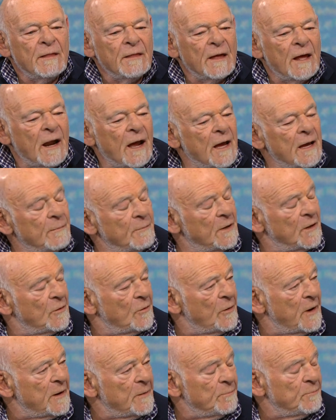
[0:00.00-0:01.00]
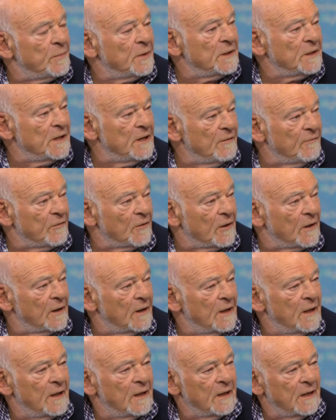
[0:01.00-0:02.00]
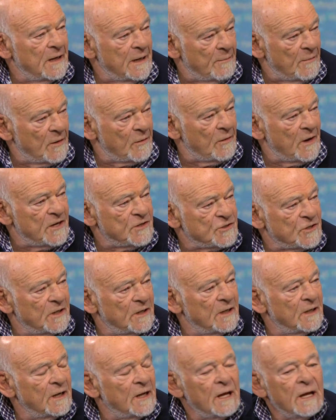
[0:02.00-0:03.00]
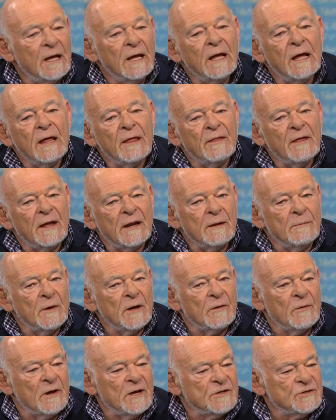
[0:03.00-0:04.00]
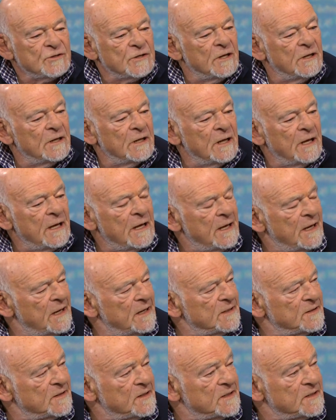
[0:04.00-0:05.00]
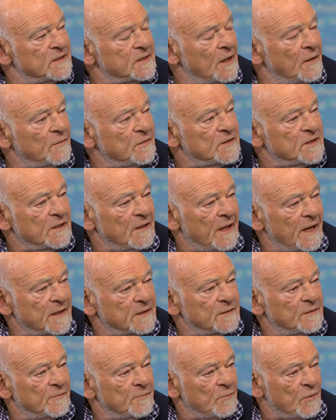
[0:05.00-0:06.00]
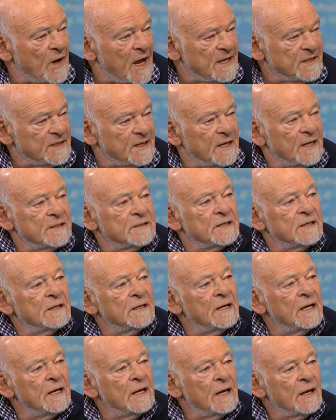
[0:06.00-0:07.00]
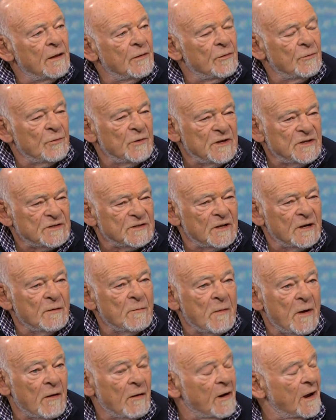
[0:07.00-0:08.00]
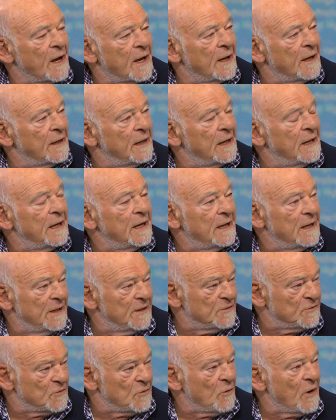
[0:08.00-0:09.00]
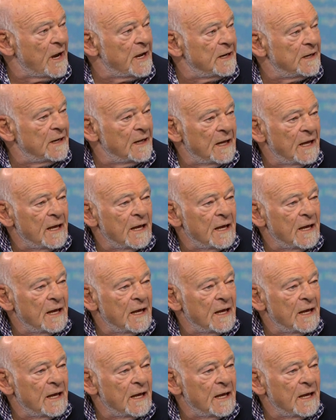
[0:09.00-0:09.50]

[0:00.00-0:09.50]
that I am a great believer in immigration, that immigration is a self selective process the reason America is great